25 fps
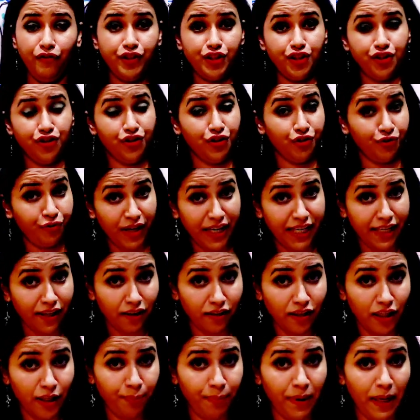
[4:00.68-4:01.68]
which is a green
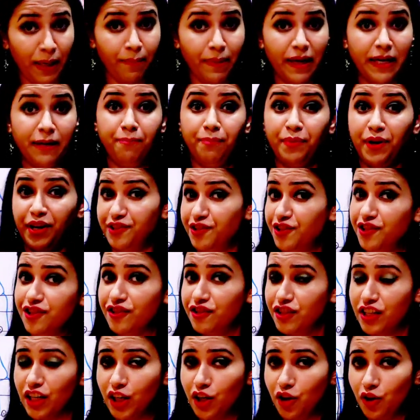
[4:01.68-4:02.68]
color pigment present
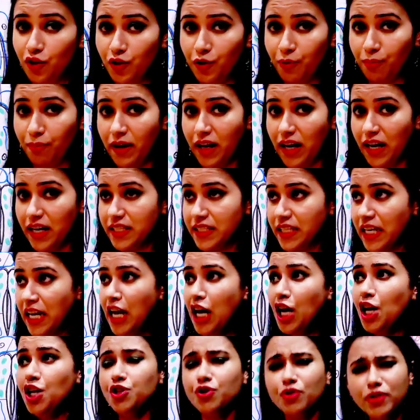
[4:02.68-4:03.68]
in the chloroplast,
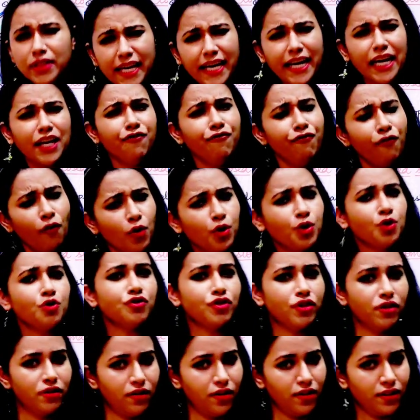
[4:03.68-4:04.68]
so they can
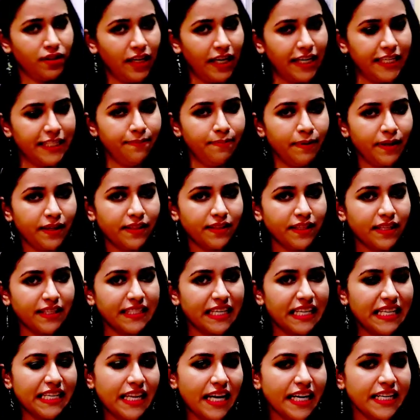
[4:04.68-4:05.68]
photosynthesize because the
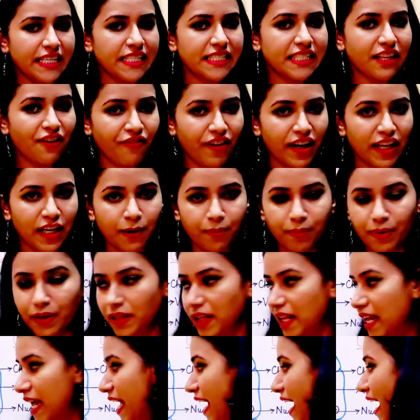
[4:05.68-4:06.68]
sunlight is available.